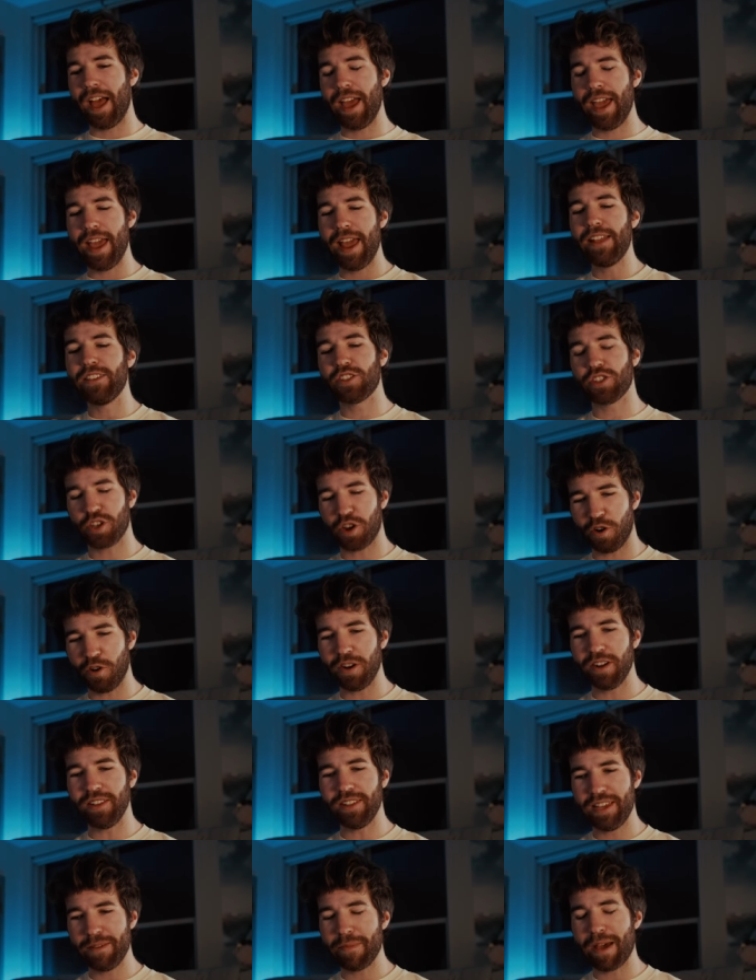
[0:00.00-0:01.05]
it's
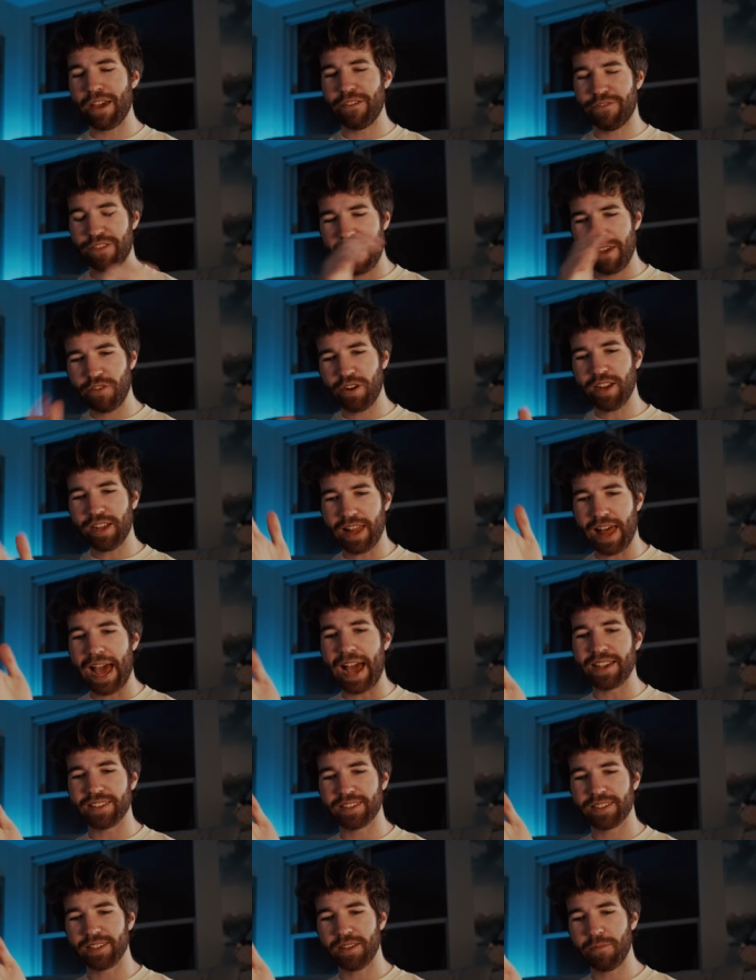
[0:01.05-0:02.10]
currently my favorite
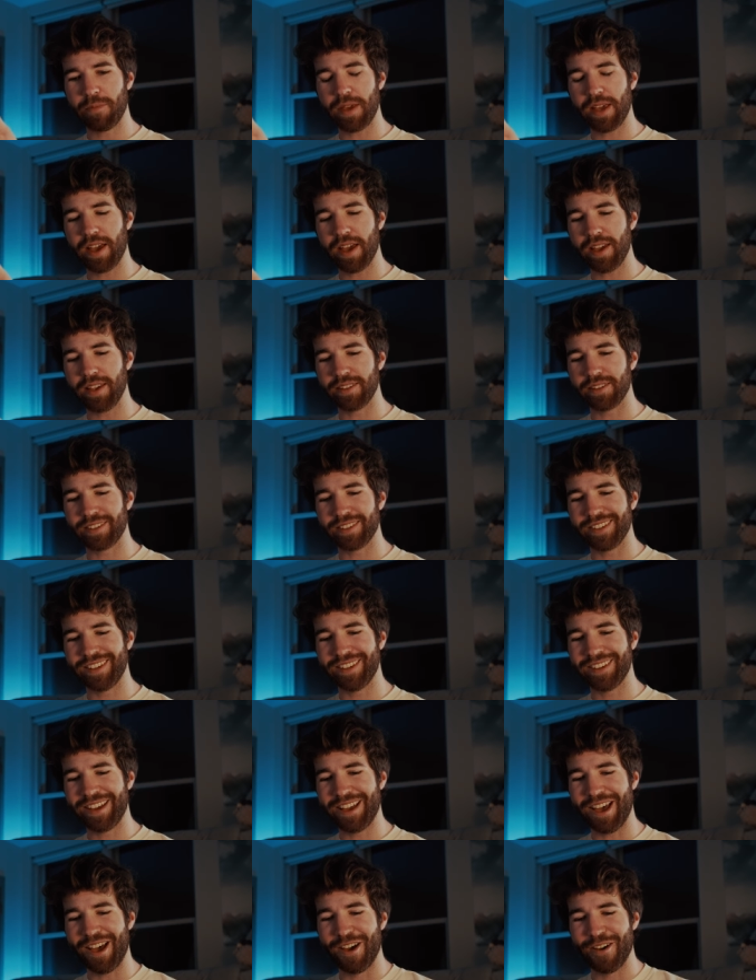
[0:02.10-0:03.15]
class because
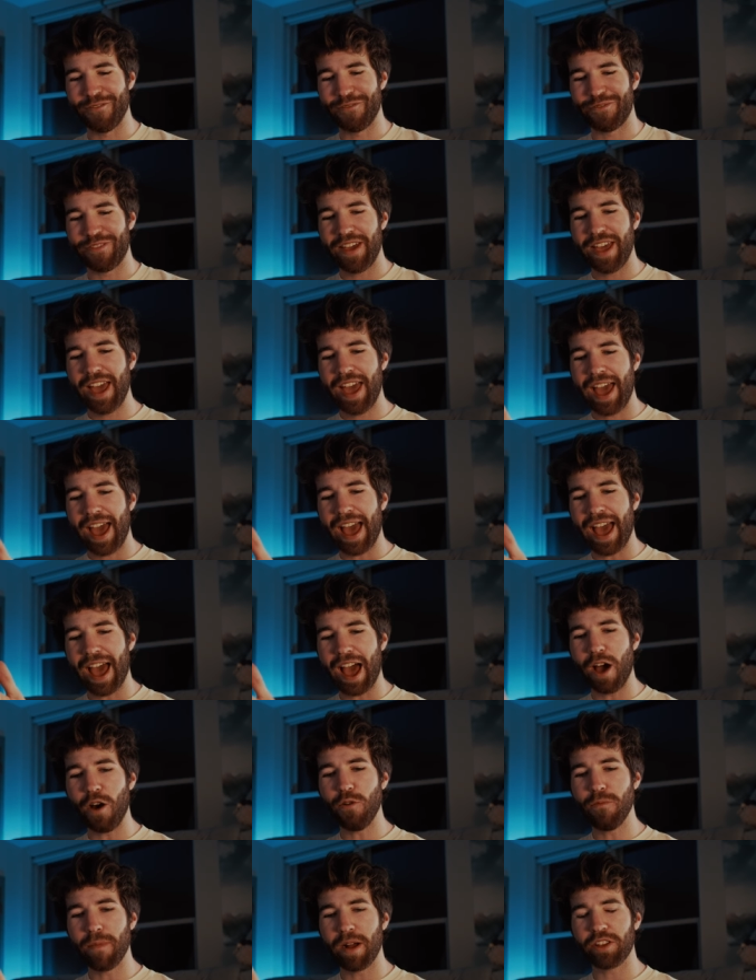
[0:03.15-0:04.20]
of
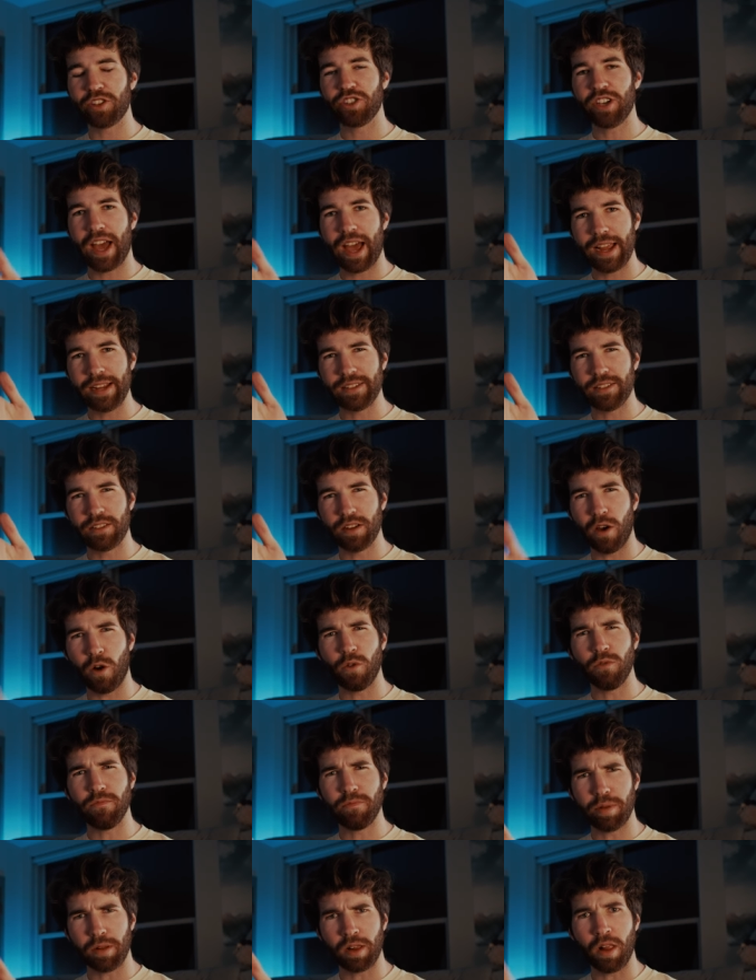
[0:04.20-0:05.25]
how much I
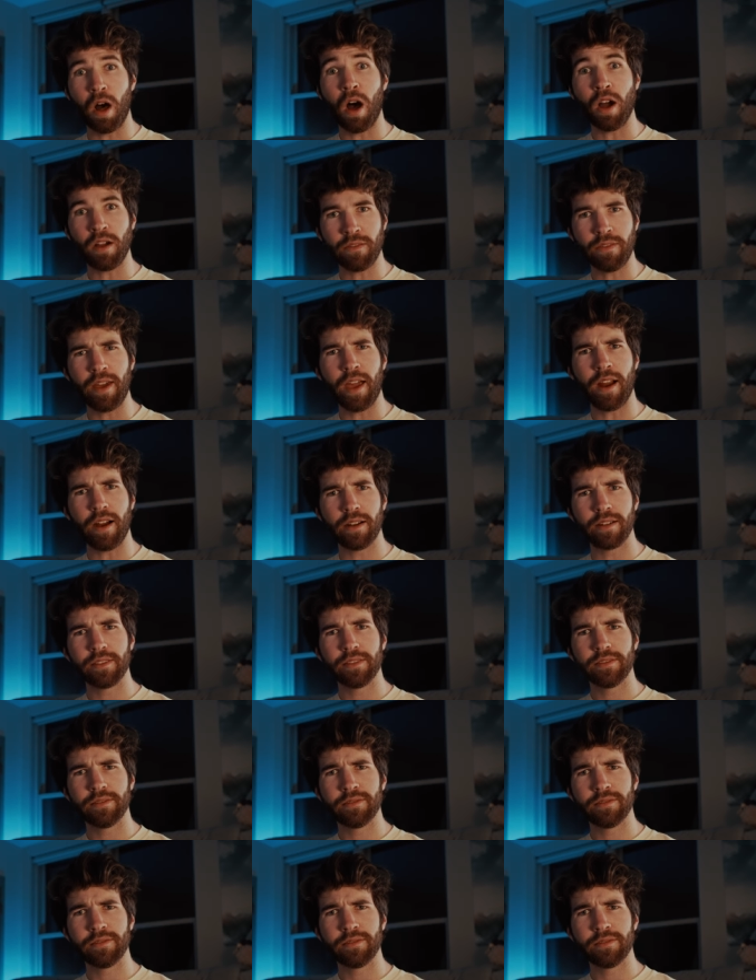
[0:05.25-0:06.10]
don't belong there,